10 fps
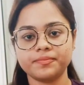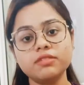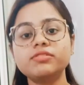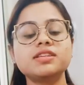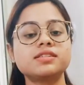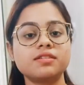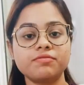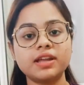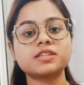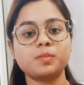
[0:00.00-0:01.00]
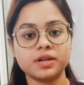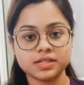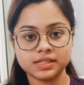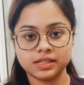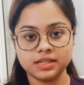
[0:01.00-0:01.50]
If this reflex
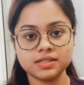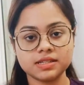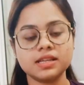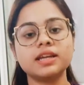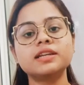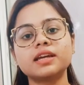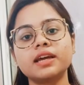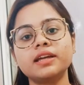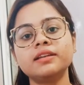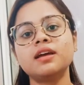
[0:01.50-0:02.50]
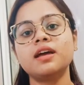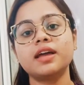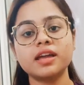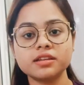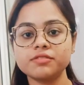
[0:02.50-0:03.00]
persists, it can
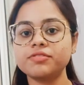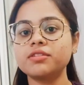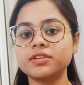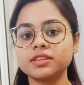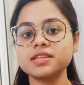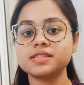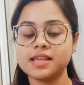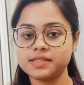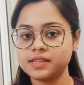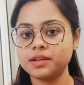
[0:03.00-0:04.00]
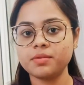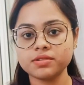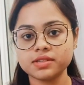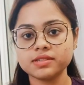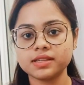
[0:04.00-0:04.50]
interfere with the sensory
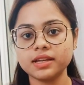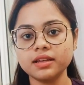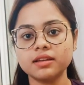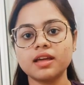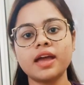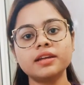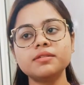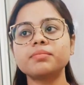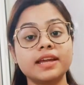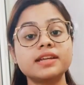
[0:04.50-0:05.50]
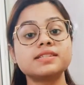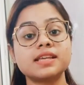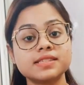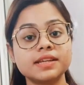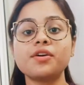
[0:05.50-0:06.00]
processing and create
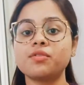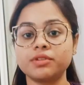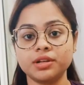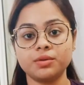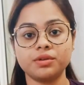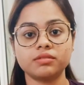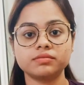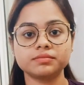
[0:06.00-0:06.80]
sensory overload.